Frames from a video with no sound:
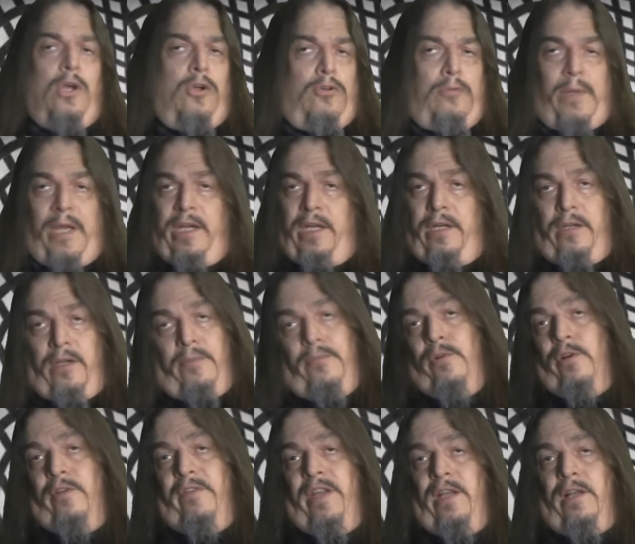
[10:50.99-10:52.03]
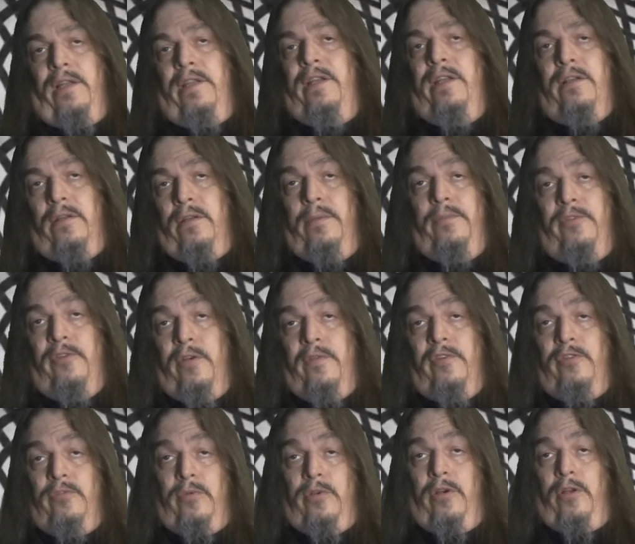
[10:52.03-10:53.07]
whom any number of analytical
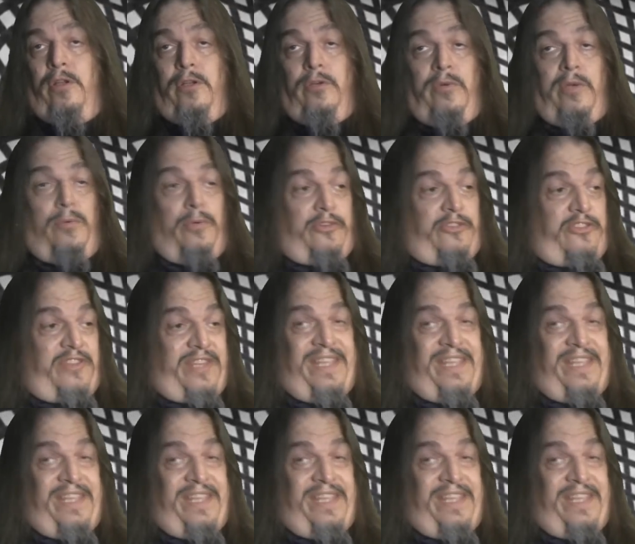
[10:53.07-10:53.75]
observers would all agree was